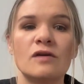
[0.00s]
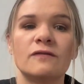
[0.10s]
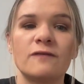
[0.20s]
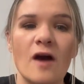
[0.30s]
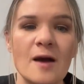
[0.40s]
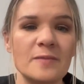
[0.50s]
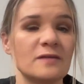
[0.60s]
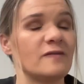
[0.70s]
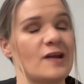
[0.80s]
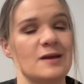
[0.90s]
from
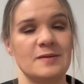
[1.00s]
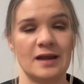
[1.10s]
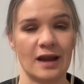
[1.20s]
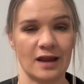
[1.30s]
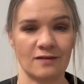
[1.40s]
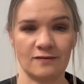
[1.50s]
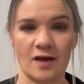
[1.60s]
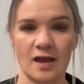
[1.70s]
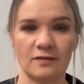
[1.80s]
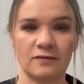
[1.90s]
the very beginning of
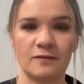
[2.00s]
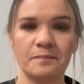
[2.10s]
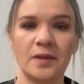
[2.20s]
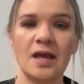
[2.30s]
life